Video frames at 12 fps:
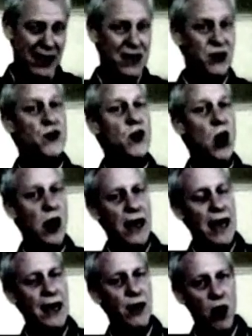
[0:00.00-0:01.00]
it's
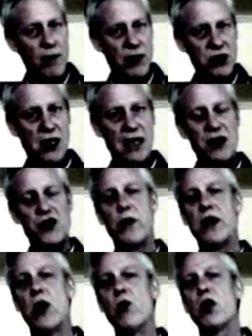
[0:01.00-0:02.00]
not an economics class, so
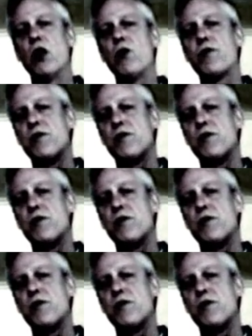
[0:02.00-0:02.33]
we don't go